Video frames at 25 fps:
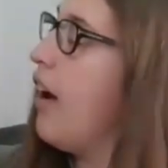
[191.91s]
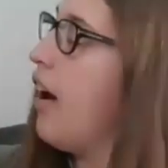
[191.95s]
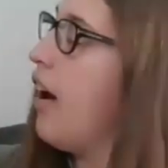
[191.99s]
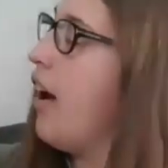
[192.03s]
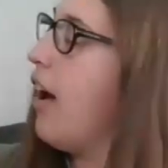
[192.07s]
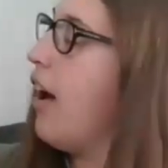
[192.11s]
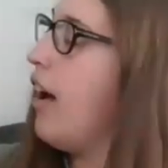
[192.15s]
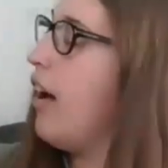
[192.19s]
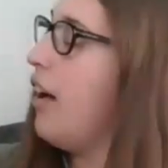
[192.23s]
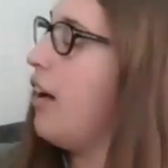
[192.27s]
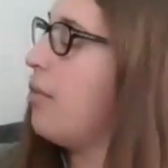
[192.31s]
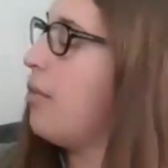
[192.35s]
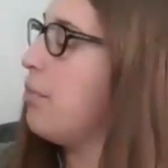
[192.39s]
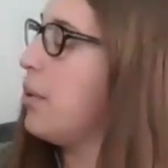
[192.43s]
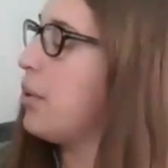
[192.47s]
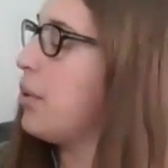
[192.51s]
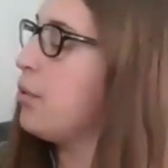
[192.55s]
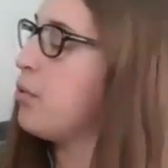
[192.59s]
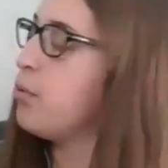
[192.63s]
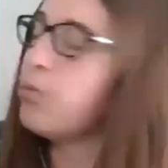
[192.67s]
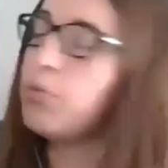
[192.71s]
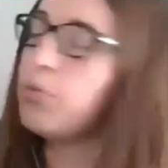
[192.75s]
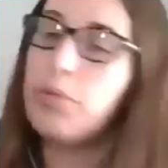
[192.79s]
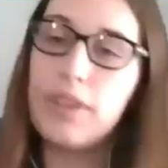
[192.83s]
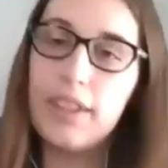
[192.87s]
But
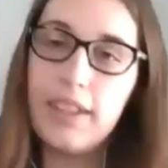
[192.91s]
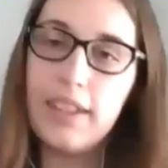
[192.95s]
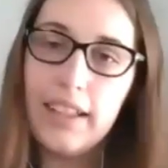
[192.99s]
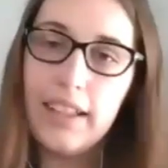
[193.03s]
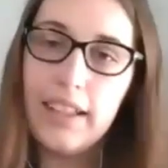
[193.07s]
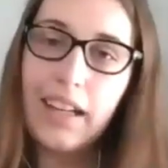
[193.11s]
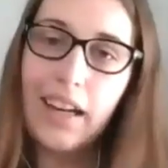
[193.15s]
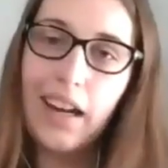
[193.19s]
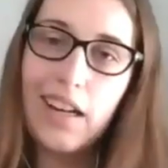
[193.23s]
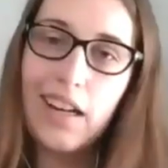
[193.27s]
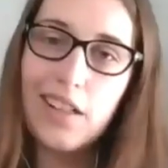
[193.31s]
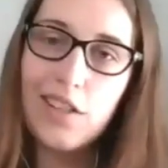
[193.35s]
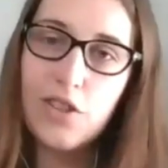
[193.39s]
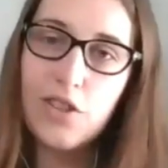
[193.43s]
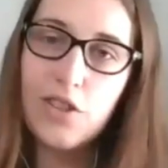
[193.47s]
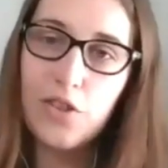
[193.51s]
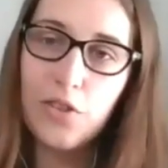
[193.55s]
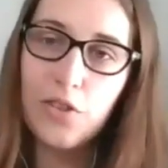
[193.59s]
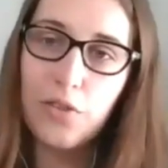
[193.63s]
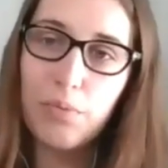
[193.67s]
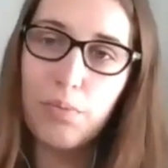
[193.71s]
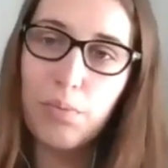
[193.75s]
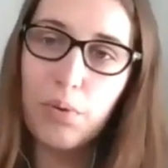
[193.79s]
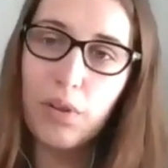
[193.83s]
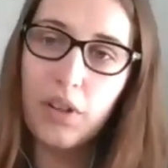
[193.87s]
really I
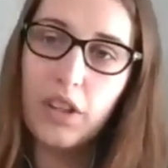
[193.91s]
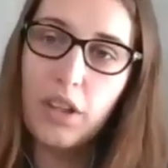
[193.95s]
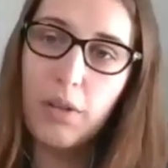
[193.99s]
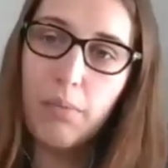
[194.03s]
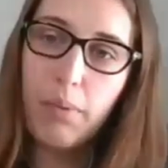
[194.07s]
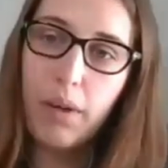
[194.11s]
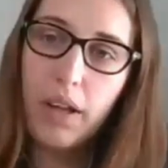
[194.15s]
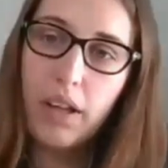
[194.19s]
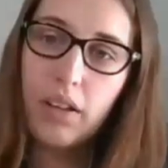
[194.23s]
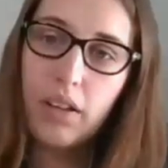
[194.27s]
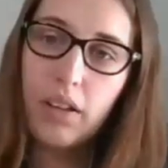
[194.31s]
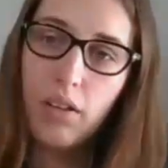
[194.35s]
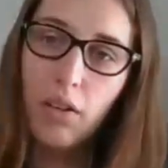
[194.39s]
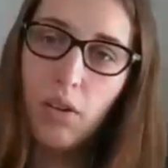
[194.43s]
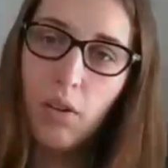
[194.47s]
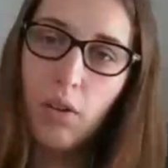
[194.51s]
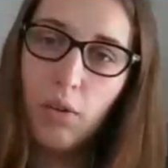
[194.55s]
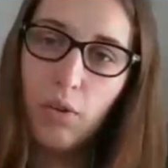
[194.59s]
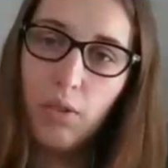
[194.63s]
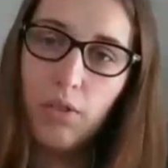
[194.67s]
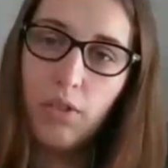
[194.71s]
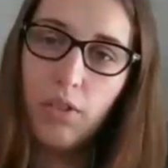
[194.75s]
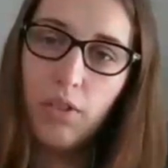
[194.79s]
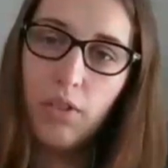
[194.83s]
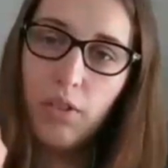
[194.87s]
should have put the
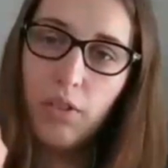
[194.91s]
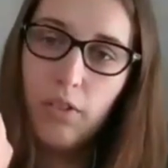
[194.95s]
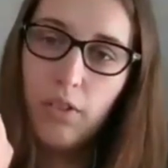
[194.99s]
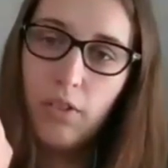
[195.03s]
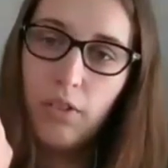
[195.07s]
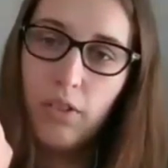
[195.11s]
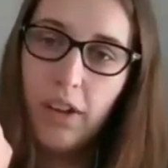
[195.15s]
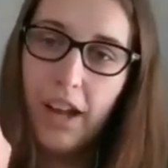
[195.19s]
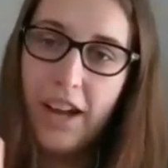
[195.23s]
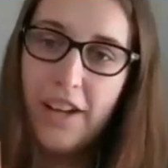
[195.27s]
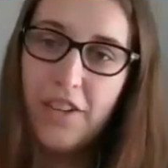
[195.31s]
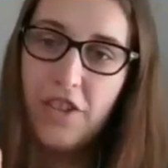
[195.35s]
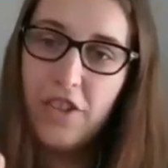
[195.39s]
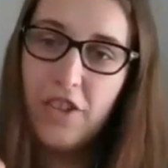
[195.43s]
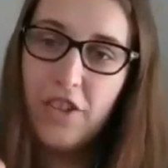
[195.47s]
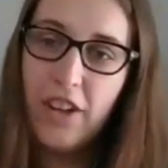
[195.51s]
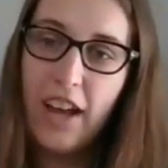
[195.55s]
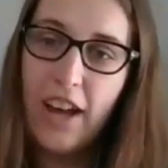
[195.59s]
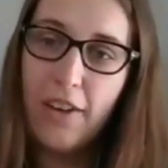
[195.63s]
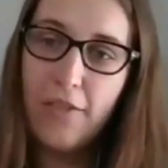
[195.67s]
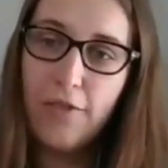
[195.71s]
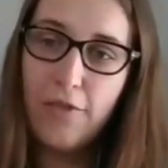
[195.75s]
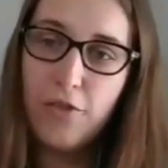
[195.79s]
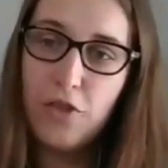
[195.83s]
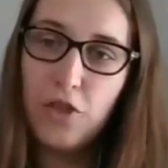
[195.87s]
buttonhole. I should
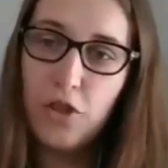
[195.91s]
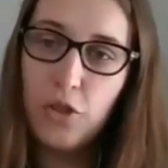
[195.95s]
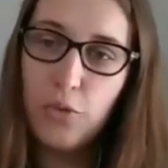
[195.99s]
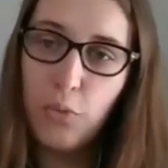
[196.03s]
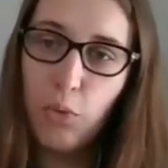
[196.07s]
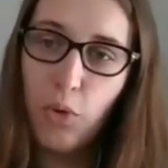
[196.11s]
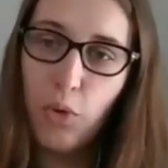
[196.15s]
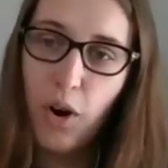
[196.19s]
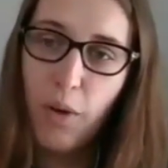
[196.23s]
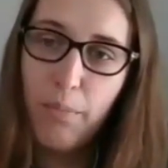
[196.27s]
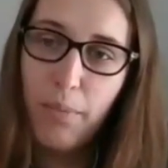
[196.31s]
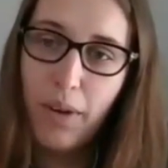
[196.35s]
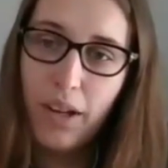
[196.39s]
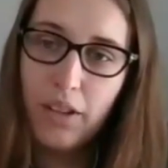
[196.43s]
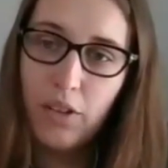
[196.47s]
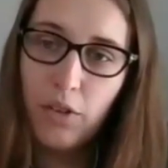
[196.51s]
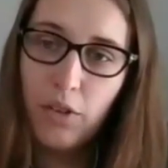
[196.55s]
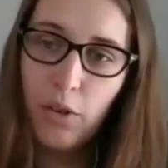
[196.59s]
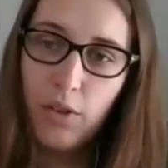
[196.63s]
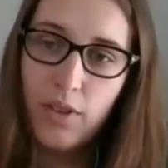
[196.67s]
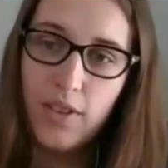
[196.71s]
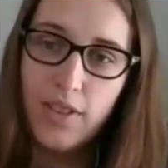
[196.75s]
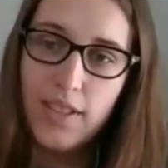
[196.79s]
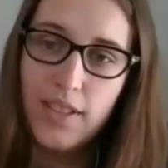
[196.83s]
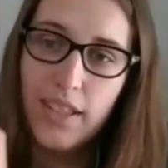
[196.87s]
have 2 more
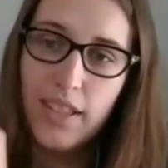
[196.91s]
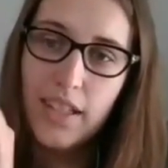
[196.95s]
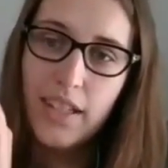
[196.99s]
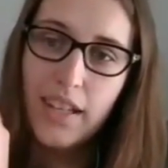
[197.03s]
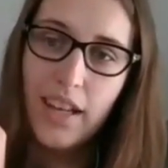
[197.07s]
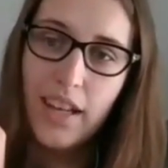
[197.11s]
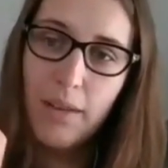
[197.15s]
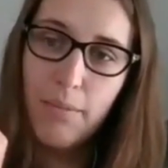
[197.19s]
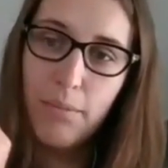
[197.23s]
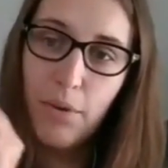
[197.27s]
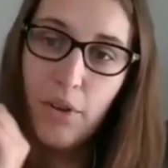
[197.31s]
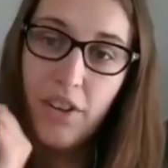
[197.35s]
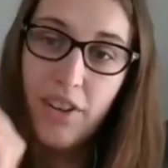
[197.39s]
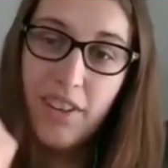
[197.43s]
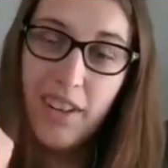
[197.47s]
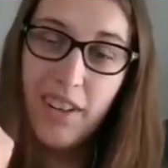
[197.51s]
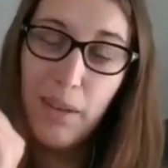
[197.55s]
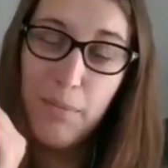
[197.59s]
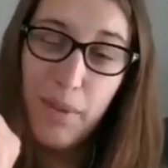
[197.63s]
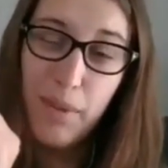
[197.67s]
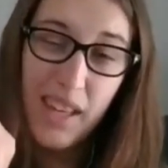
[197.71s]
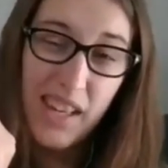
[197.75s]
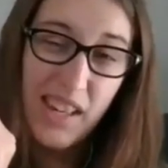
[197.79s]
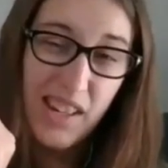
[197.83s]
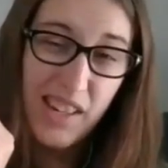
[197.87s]
buttonholes in and put it
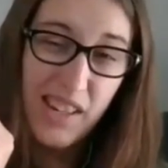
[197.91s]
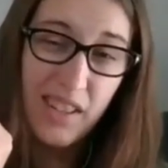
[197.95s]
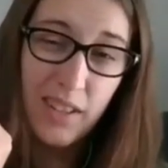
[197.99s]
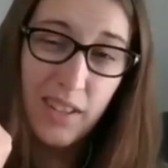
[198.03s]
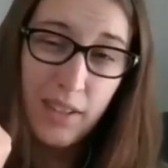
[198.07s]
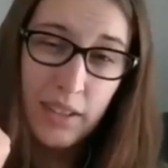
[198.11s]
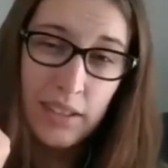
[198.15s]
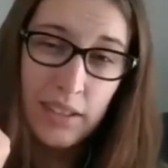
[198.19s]
up here.